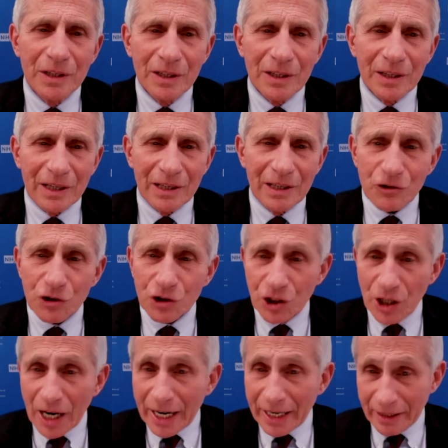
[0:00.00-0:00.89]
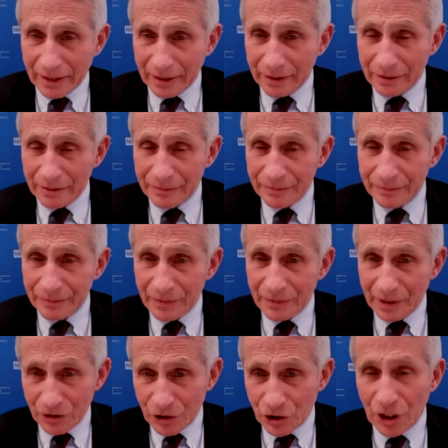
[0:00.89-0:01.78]
In China,
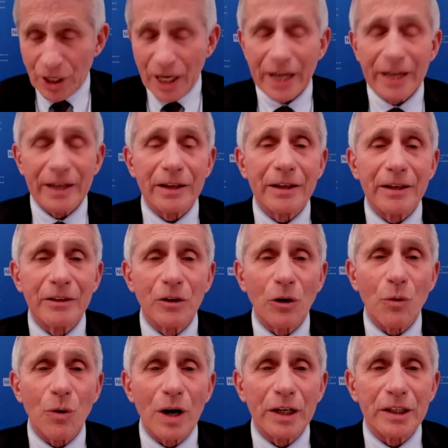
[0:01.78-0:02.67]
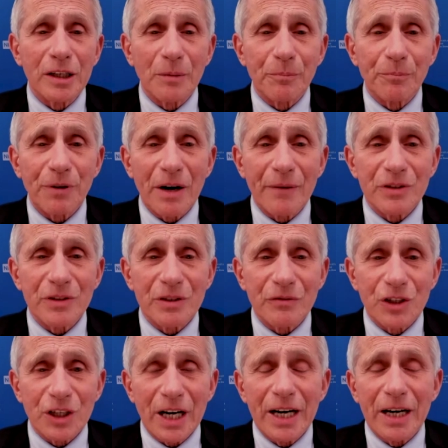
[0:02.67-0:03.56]
in China, in the Guangdong province
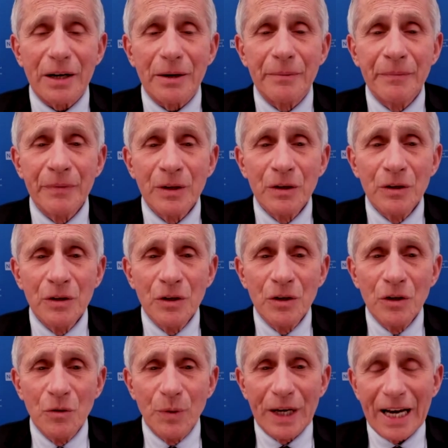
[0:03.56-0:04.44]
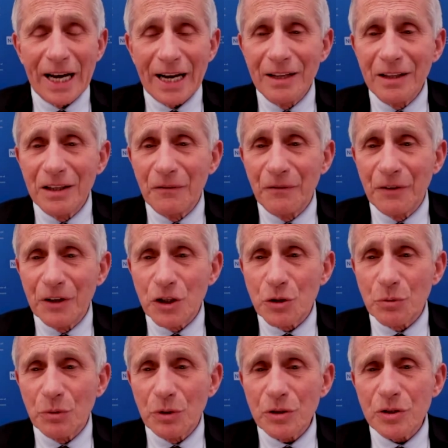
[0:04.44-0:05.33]
of China, we had
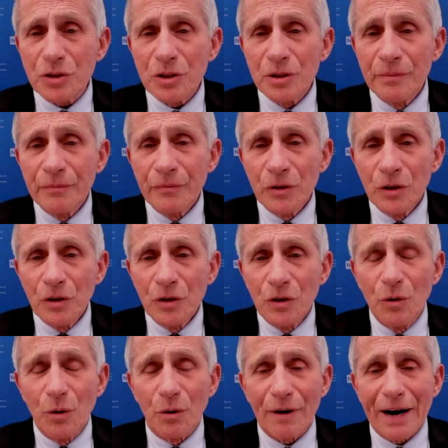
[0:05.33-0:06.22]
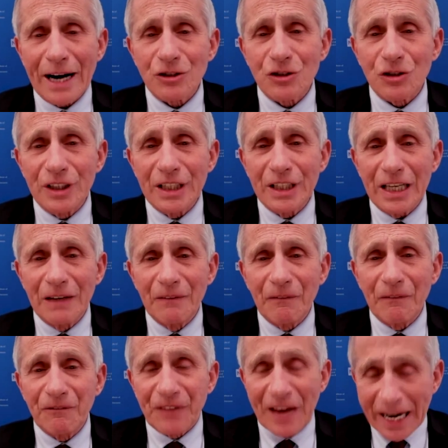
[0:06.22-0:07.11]
individuals who were actually
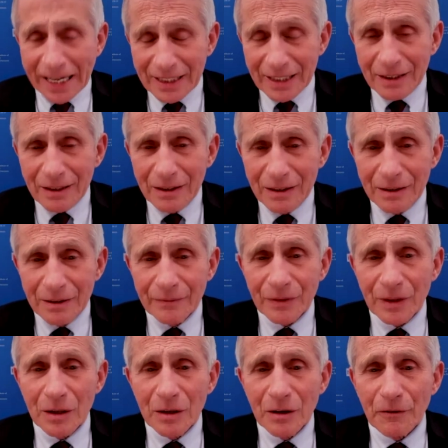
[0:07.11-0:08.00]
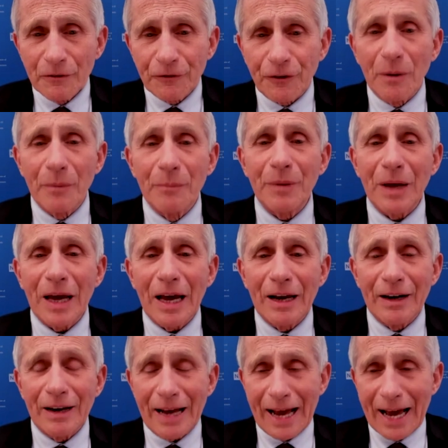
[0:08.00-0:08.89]
infected from
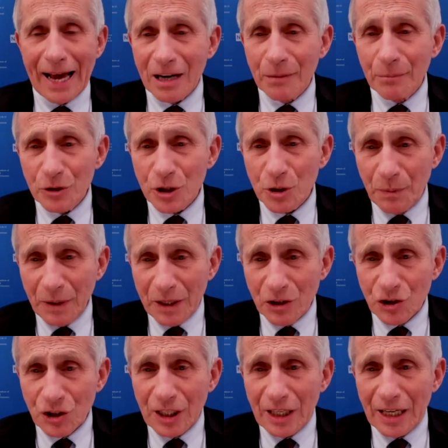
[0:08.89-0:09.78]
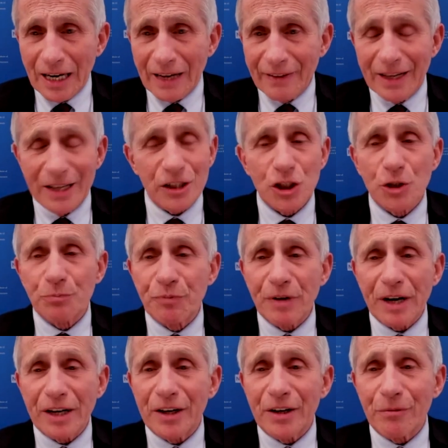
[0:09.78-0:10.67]
an animal species and then
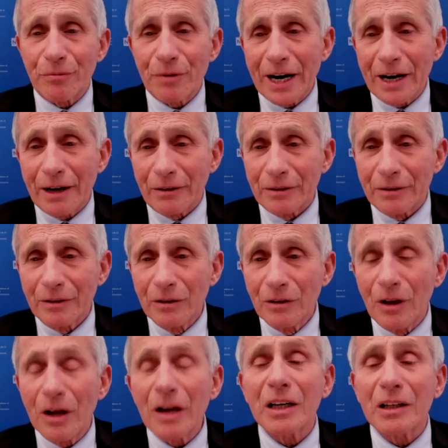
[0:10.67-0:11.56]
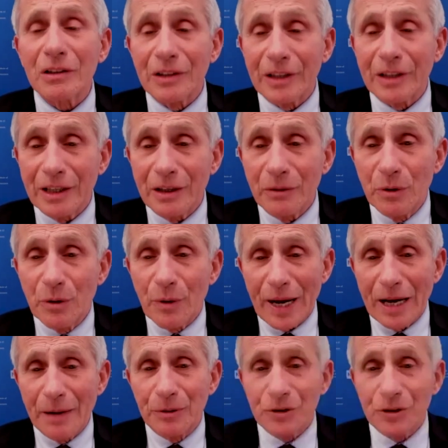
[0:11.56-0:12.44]
spread it around. Luckily, we were
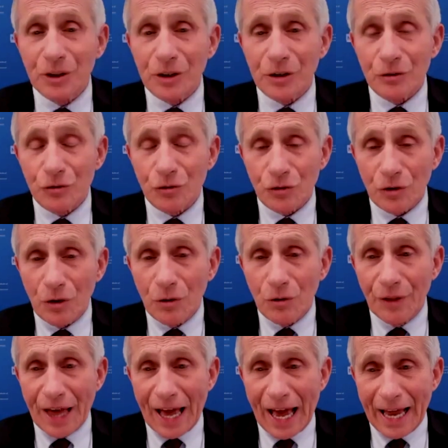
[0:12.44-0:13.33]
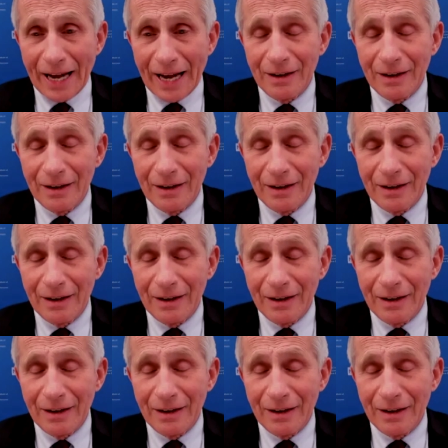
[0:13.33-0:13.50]
able to control that